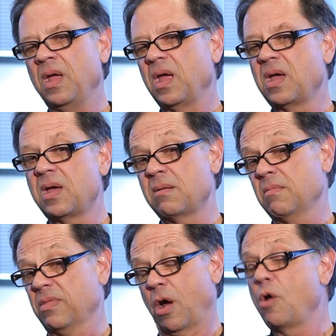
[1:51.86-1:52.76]

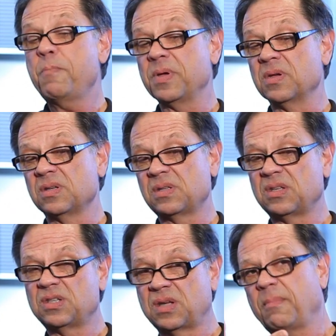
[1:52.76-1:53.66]
And the hope is
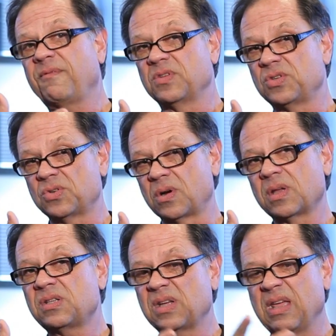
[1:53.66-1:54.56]
that some of the circuits